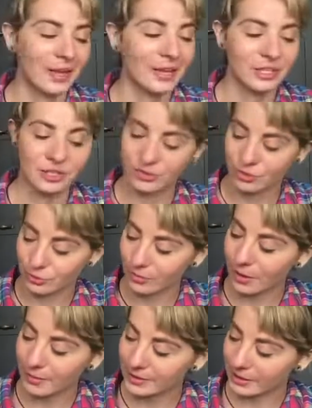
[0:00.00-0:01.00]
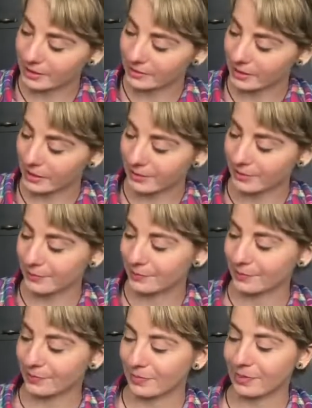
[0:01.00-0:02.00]
way, in true Mommy Tang style,
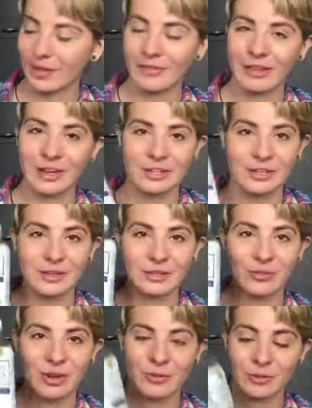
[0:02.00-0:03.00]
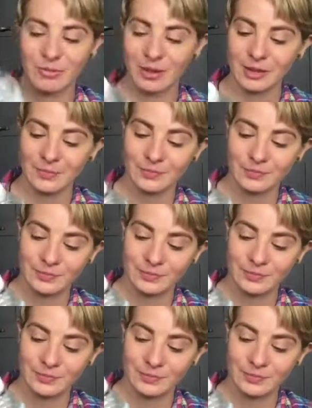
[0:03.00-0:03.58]
got a drink with me.